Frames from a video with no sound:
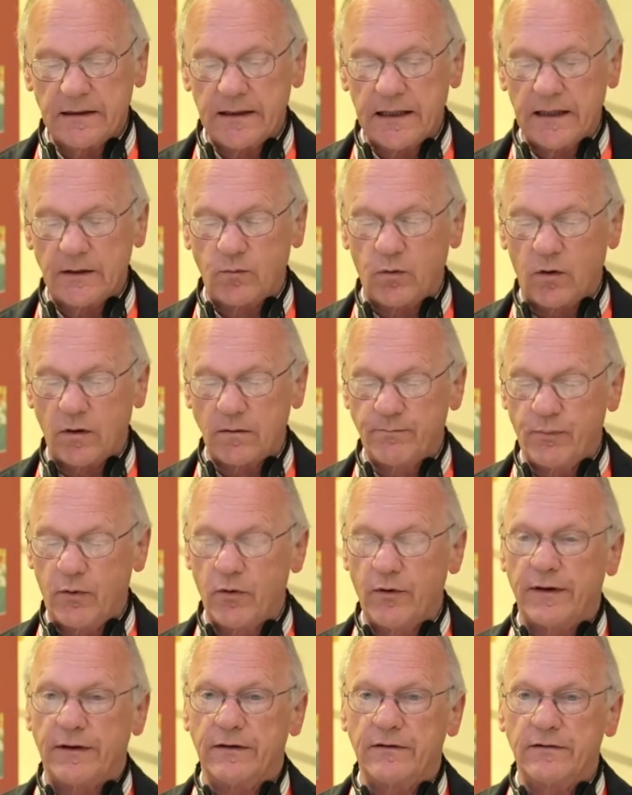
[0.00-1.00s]
at what
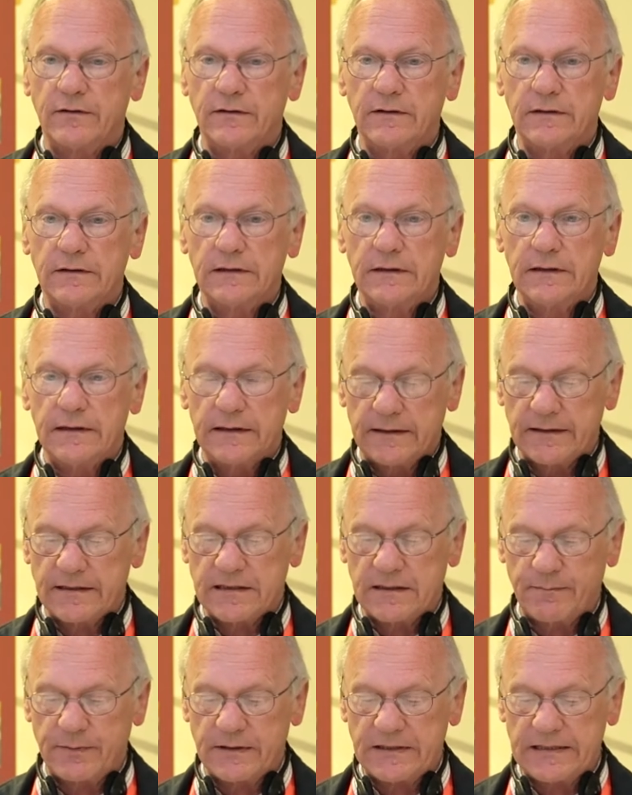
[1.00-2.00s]
point
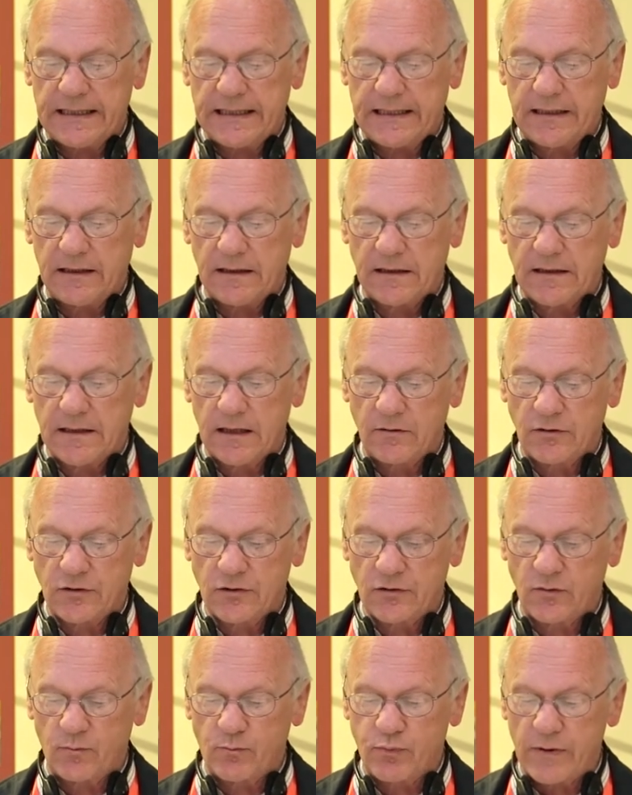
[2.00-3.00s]
does a particular
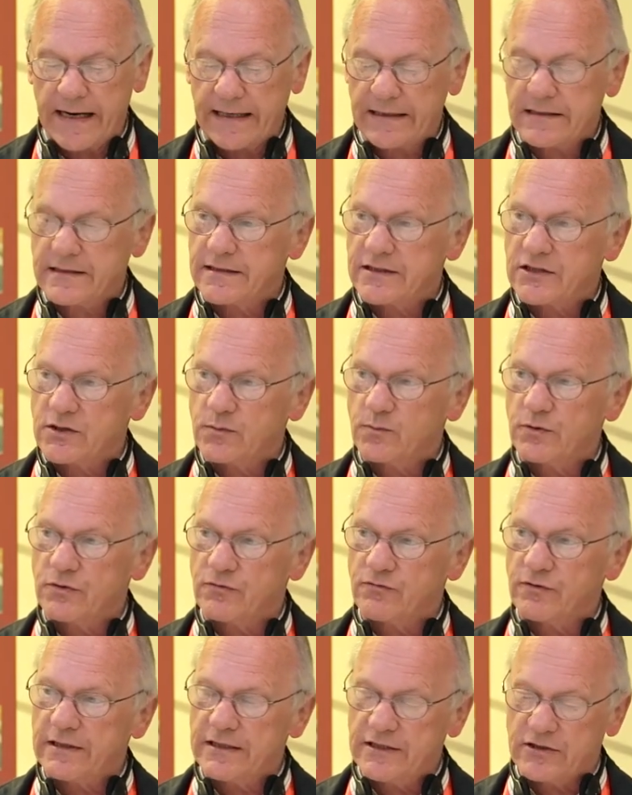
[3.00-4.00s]
cultural practice
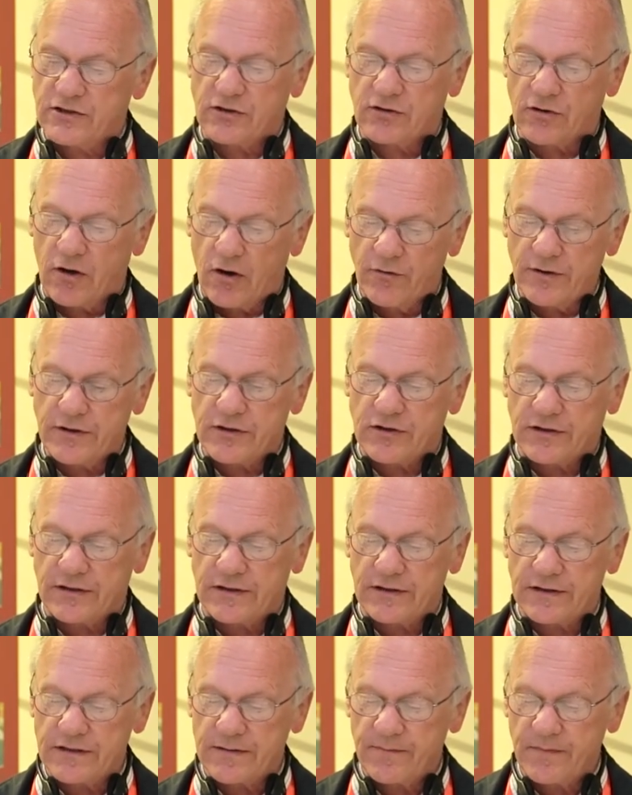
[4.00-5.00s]
with religious
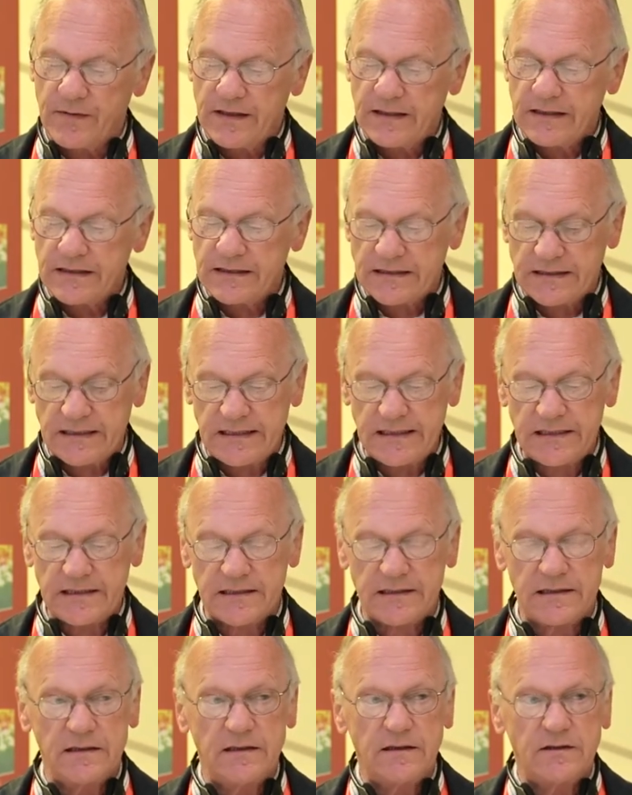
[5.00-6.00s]
origins
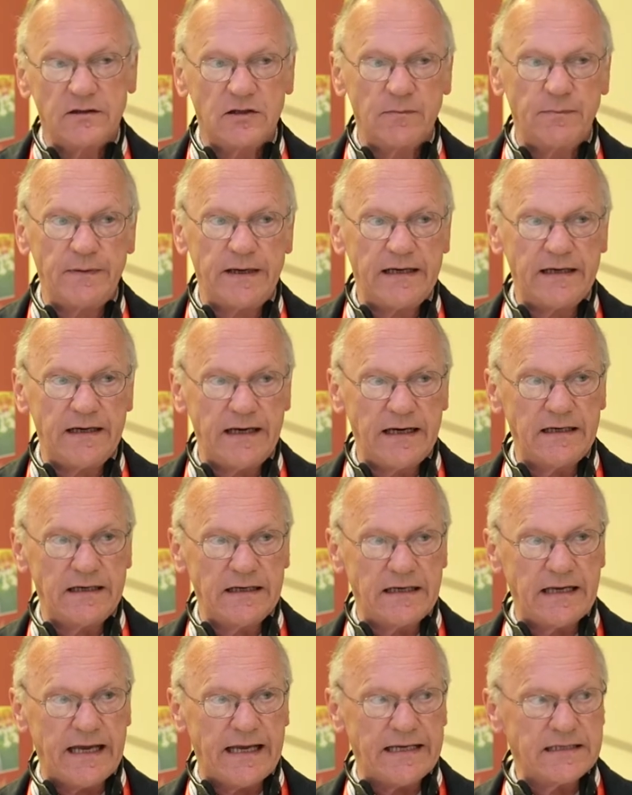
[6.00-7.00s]
cease to be an
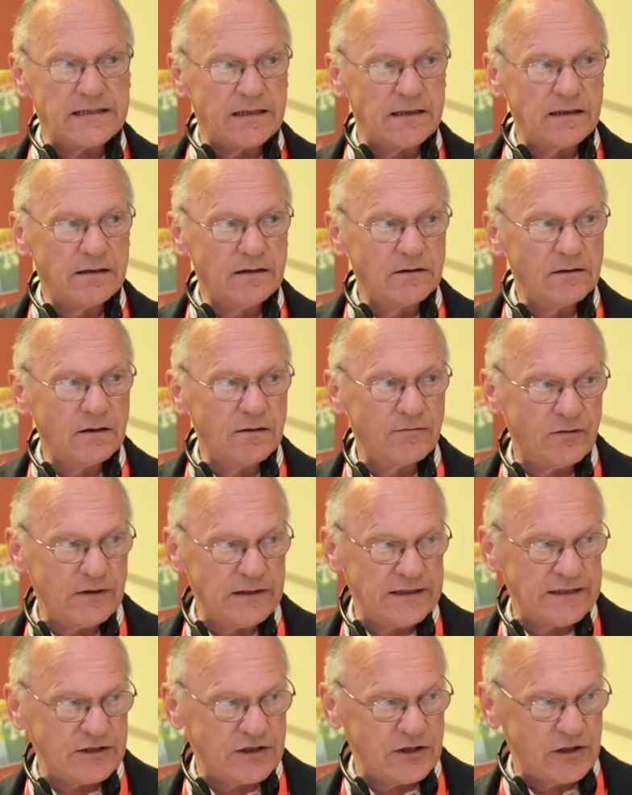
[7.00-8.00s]
indicator of
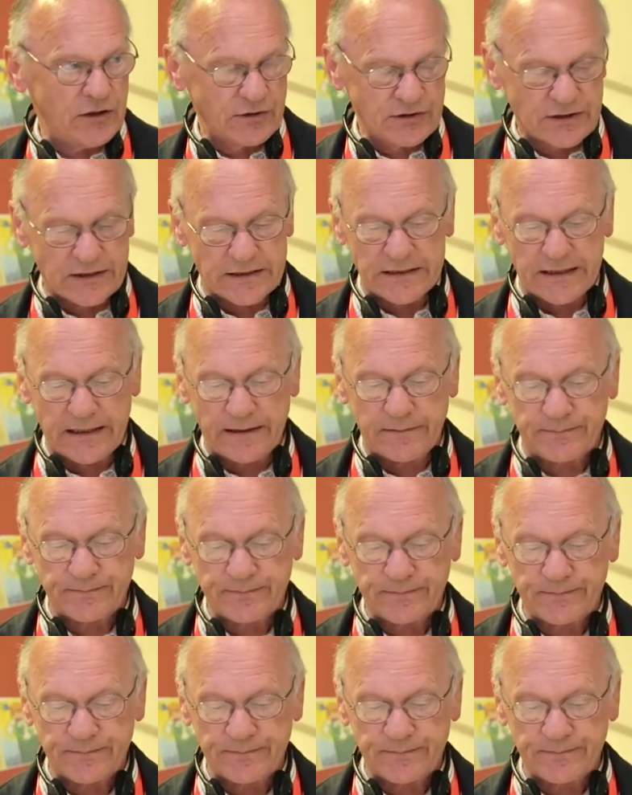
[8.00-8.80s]
religiosity?